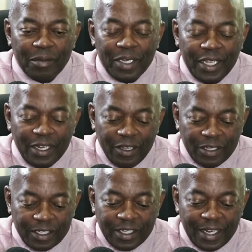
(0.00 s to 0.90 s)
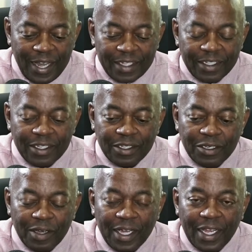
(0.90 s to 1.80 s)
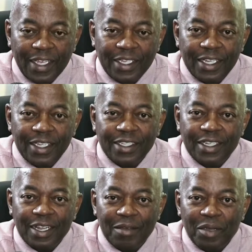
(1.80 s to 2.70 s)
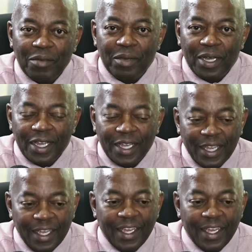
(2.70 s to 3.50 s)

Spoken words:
I mean, he lost the election to Hakainde Hichilema by